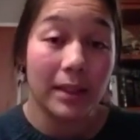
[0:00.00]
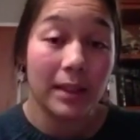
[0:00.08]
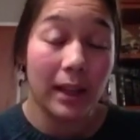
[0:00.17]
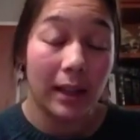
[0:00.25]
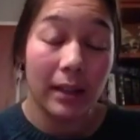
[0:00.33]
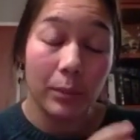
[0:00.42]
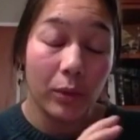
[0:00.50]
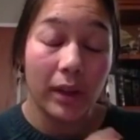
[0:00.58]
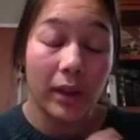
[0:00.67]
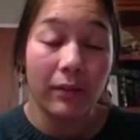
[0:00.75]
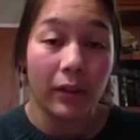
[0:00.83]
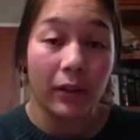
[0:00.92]
in the marine
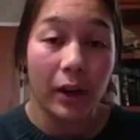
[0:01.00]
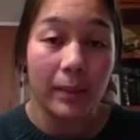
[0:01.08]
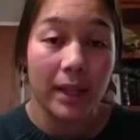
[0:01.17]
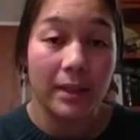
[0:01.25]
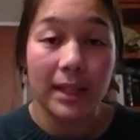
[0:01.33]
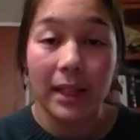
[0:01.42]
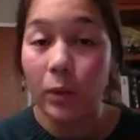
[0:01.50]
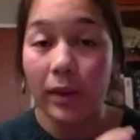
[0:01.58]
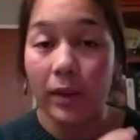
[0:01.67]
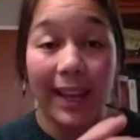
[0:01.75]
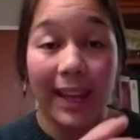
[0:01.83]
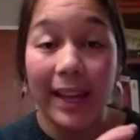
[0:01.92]
environment, see what
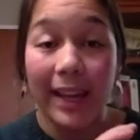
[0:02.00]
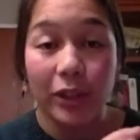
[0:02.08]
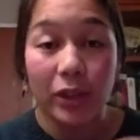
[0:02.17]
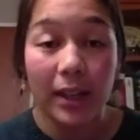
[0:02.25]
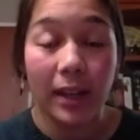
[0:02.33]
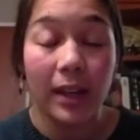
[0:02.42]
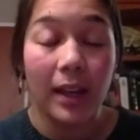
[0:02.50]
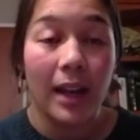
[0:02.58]
they're catching.